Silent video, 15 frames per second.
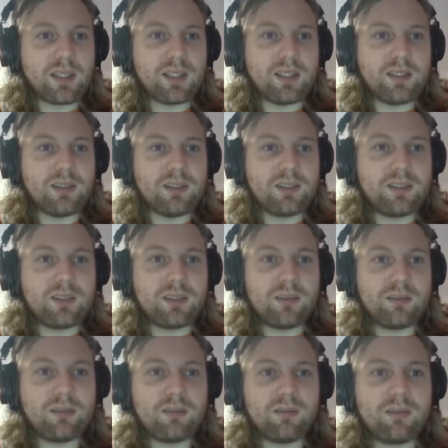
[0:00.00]
is
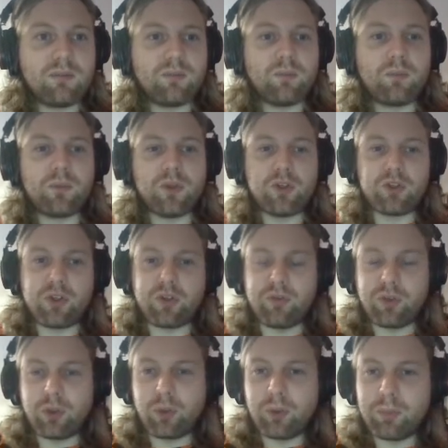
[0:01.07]
the sort of the
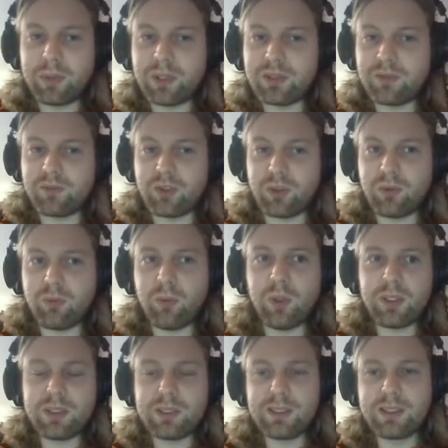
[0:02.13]
groupings of sort of
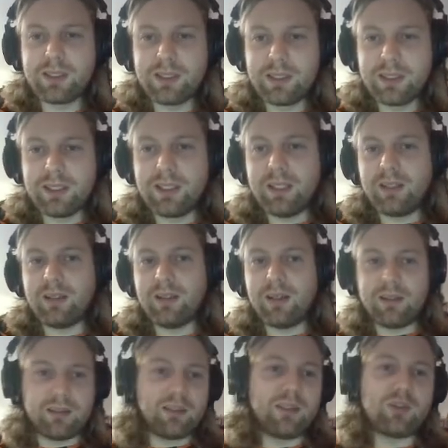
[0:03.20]
what
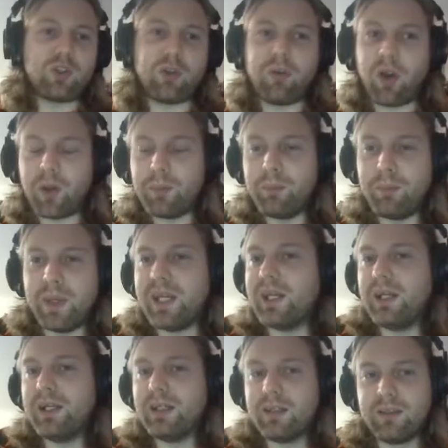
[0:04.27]
sort of how big
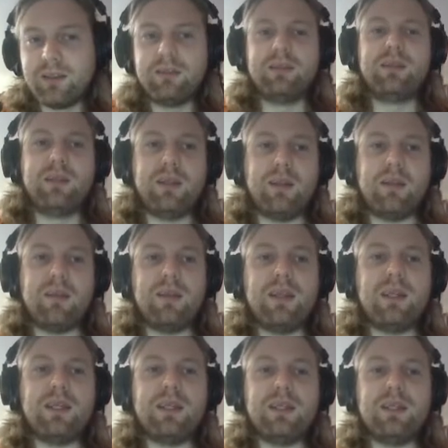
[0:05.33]

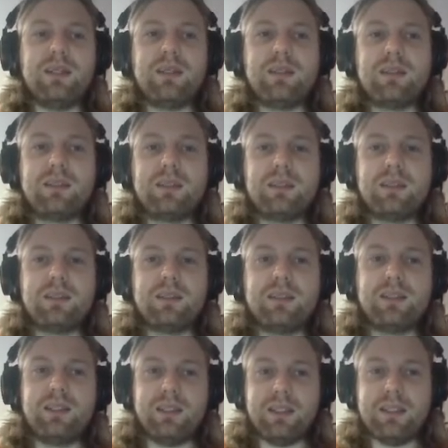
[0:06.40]
the
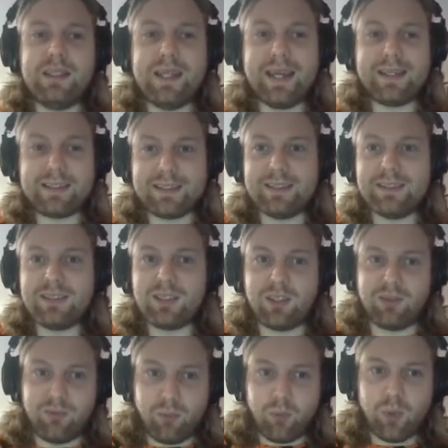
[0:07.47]
net is of
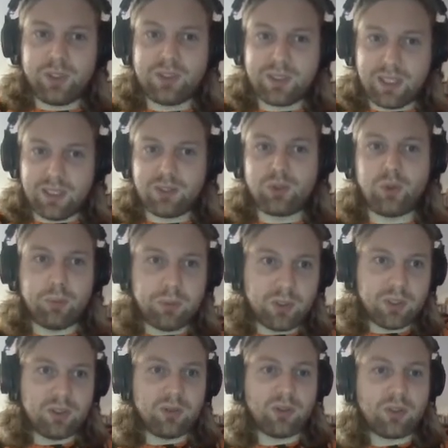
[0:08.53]
what gets grouped
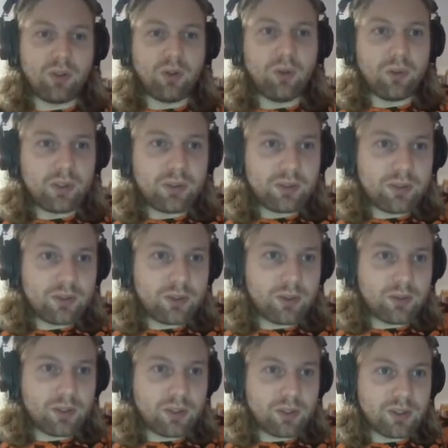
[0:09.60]
into a chord. So
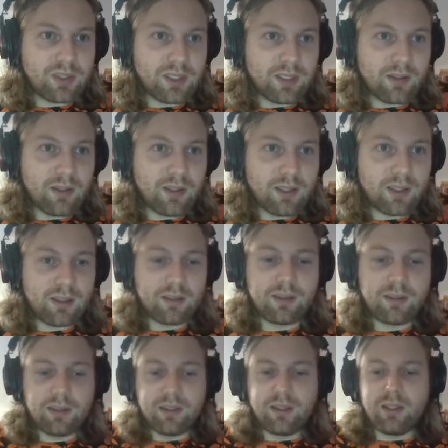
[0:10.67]
as you can see, if
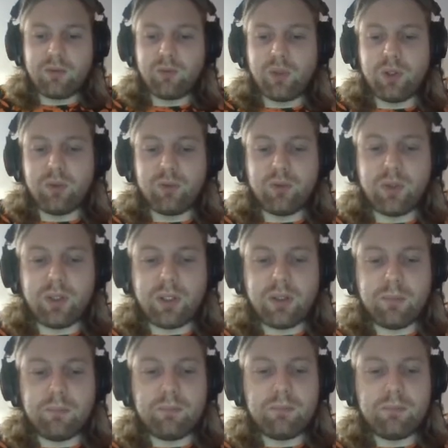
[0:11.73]
I go for